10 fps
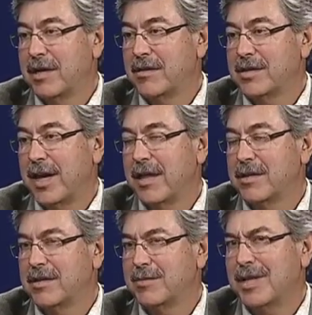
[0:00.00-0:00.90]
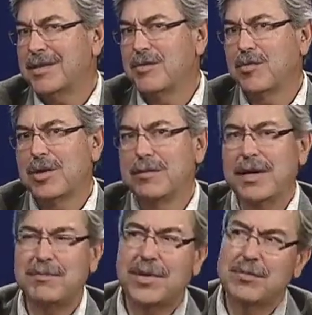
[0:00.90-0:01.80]
talents. You might say, well, what
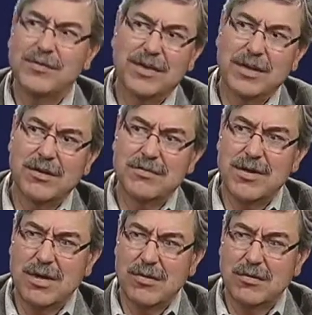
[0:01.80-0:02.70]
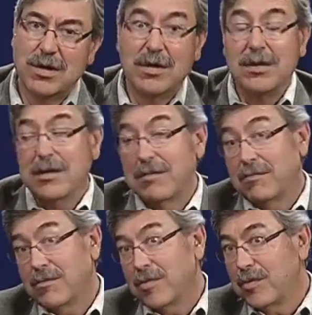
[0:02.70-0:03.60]
about people if they don't know?
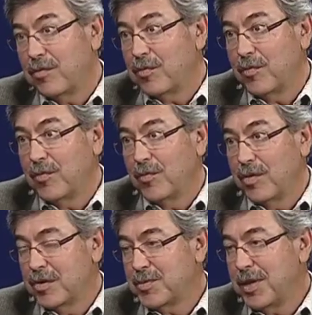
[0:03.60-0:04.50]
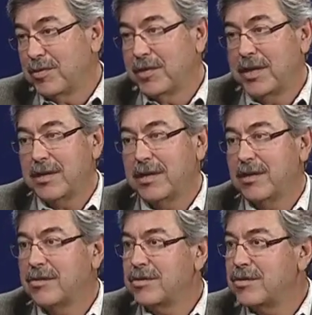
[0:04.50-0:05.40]
Those people need to
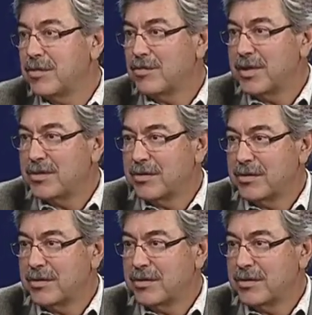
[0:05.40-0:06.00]
go do some research.